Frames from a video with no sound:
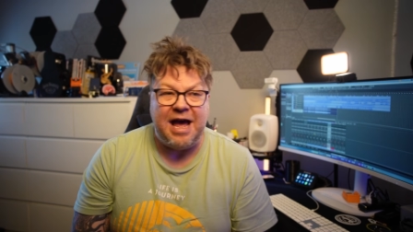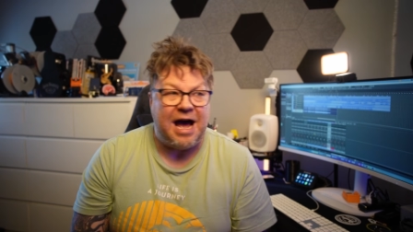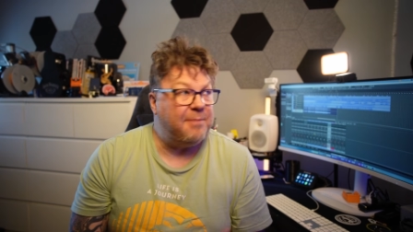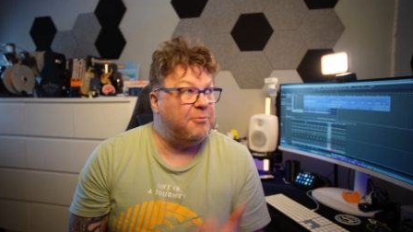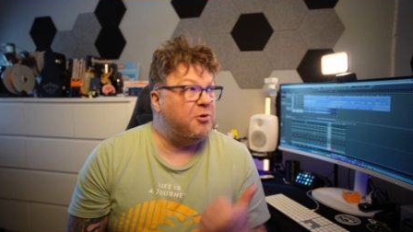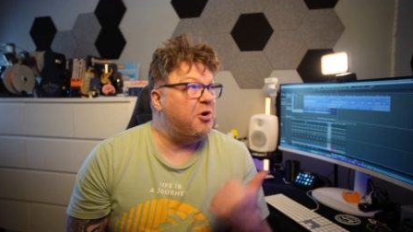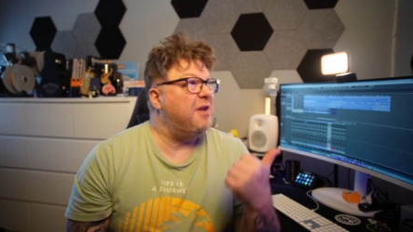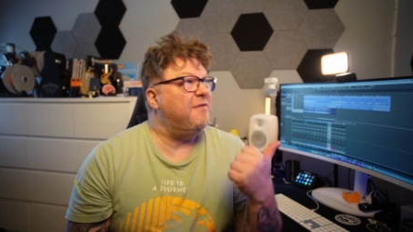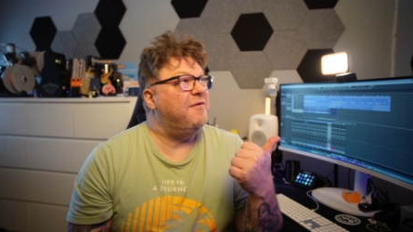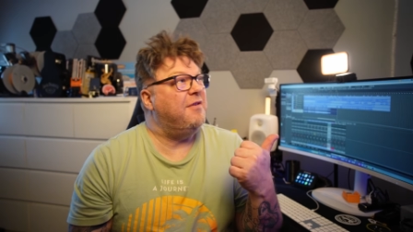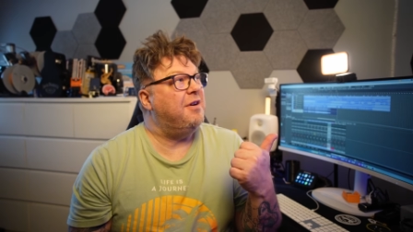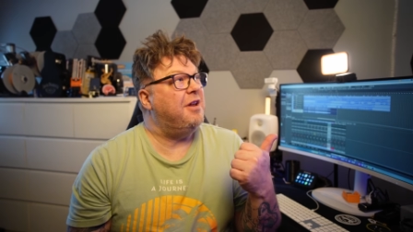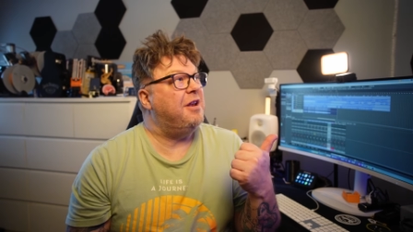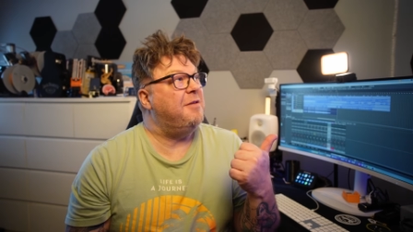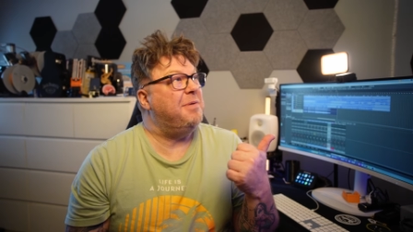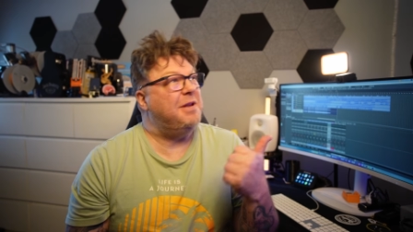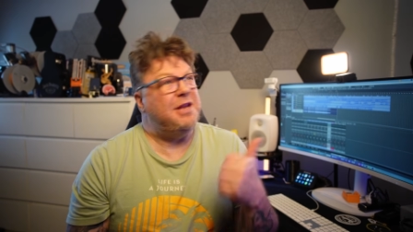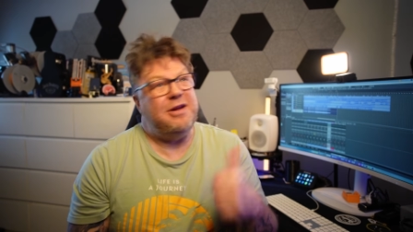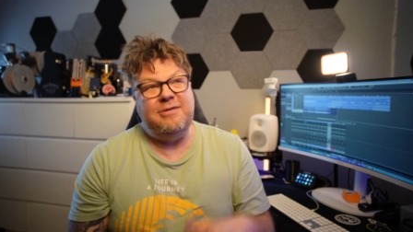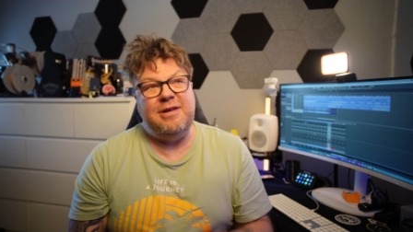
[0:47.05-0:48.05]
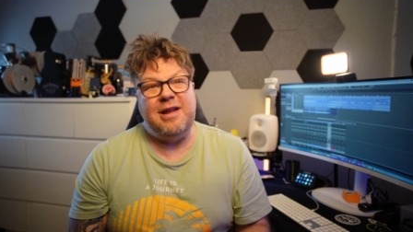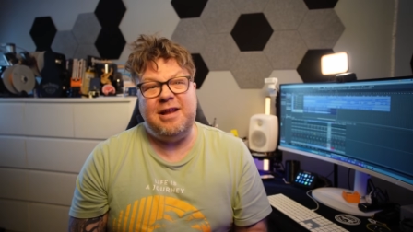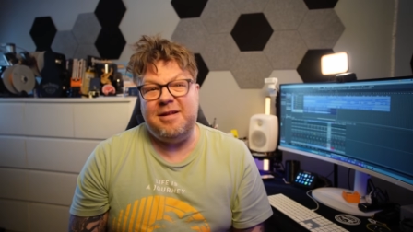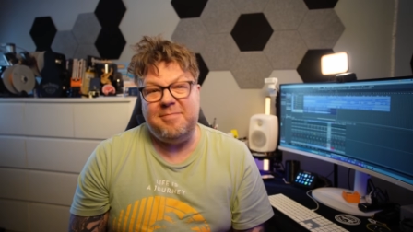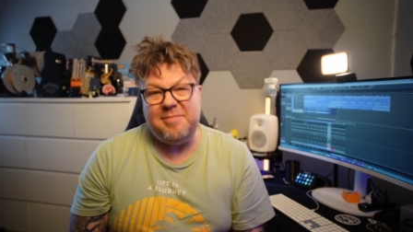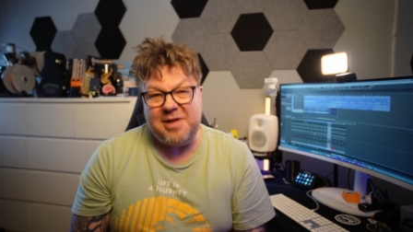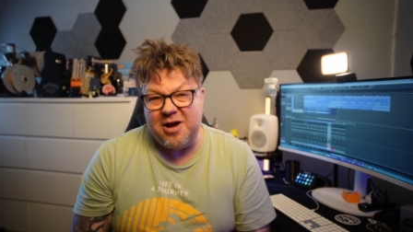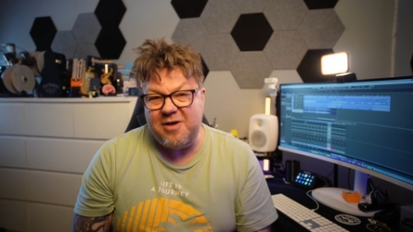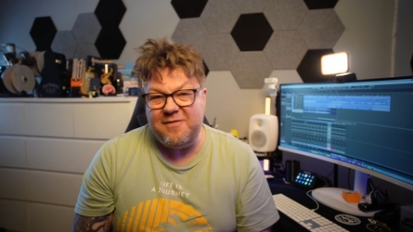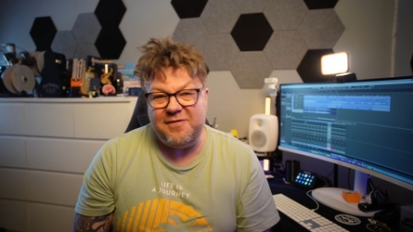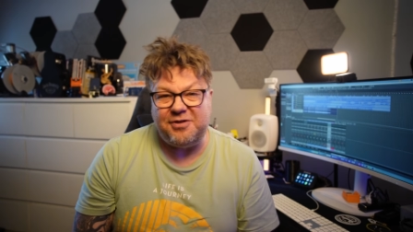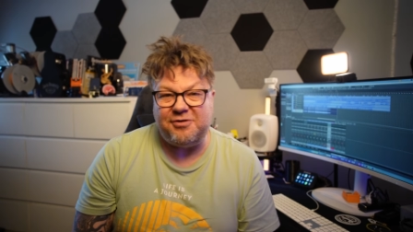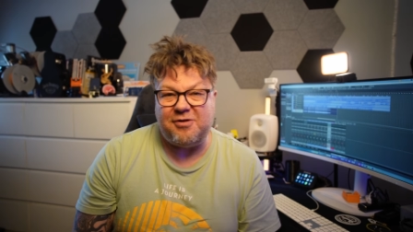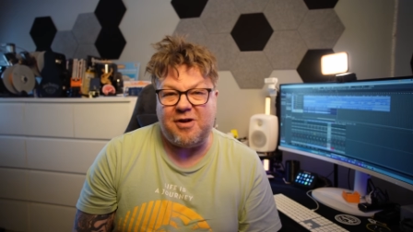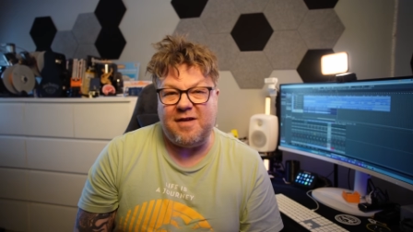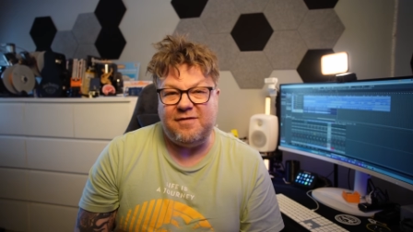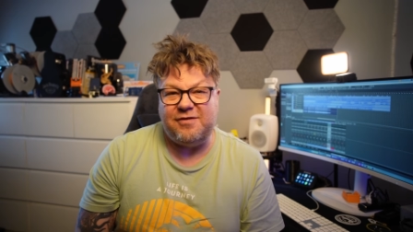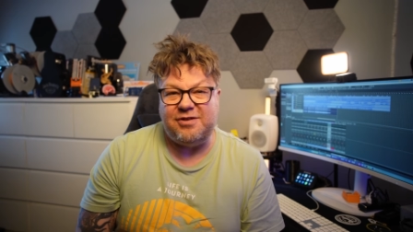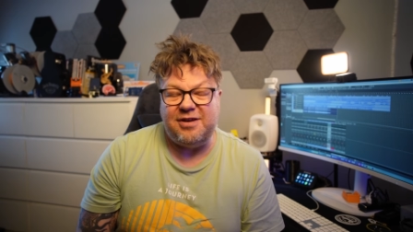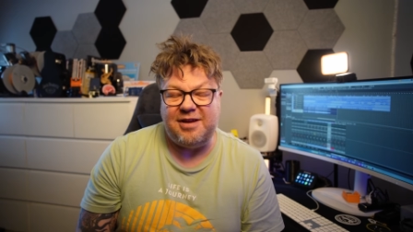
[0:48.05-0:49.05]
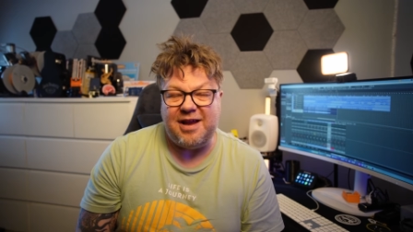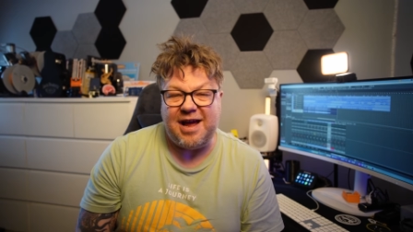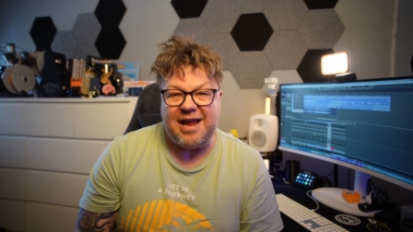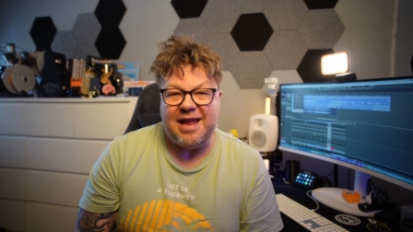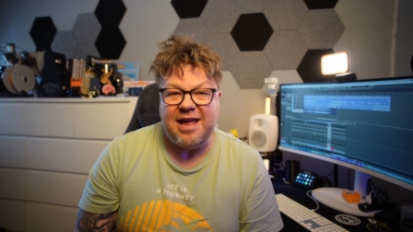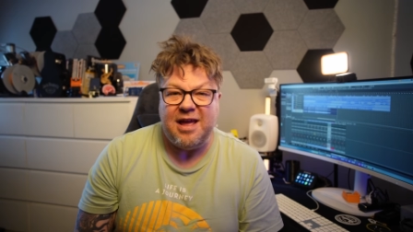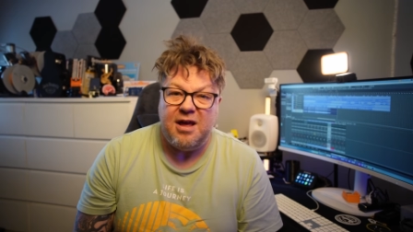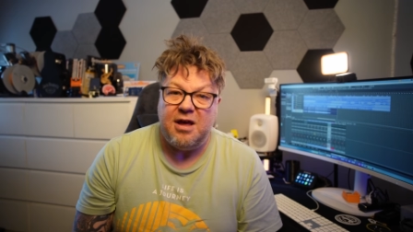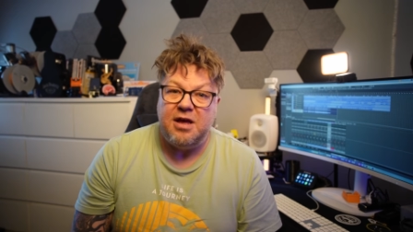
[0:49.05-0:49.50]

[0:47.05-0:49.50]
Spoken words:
I'm not even going to be doing any of my overdrives today.